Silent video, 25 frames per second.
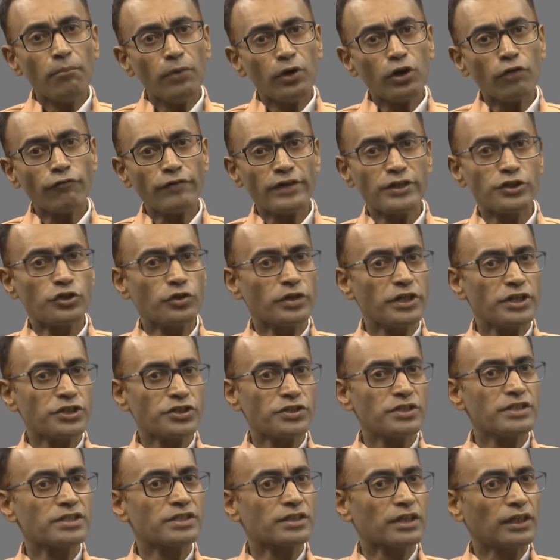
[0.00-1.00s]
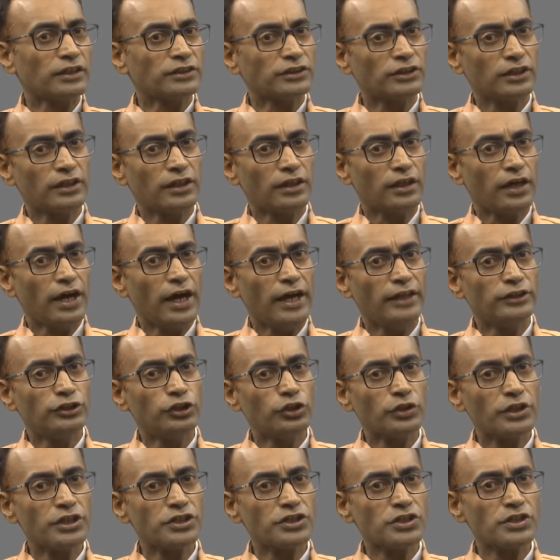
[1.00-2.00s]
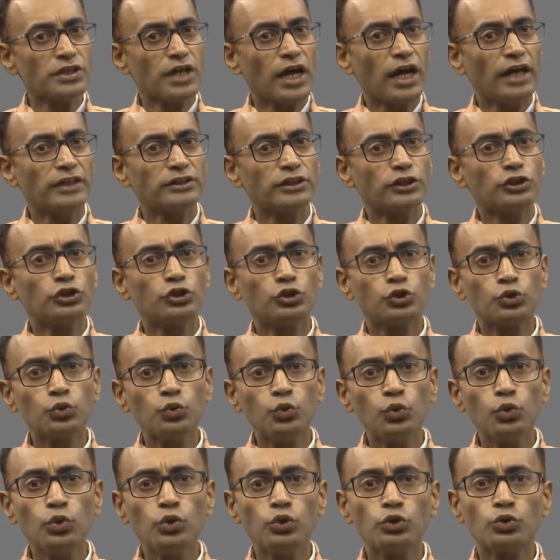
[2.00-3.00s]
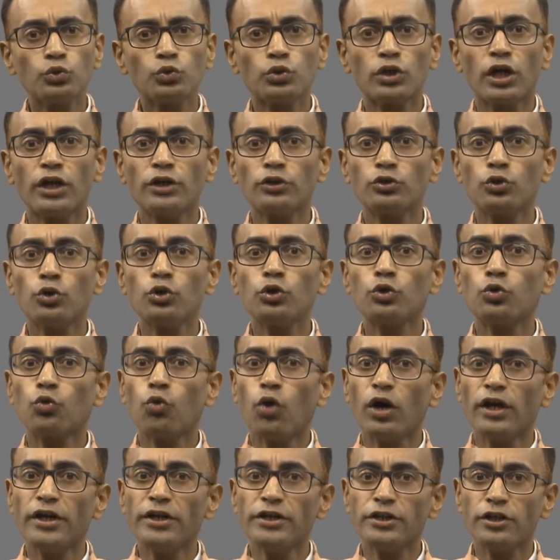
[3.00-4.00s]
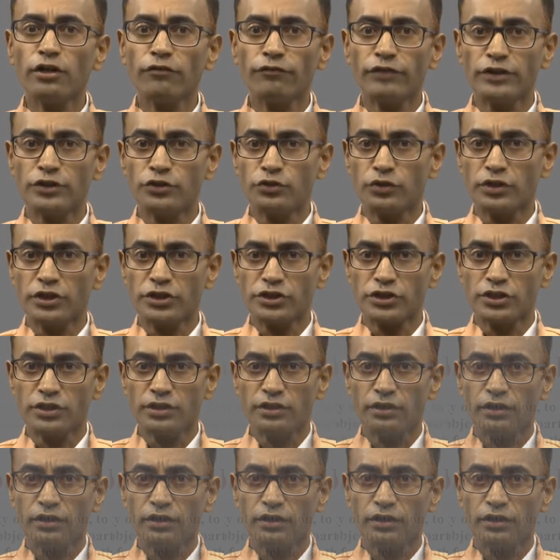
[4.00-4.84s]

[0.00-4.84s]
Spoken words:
of educationists consider education as a tool to control quality of education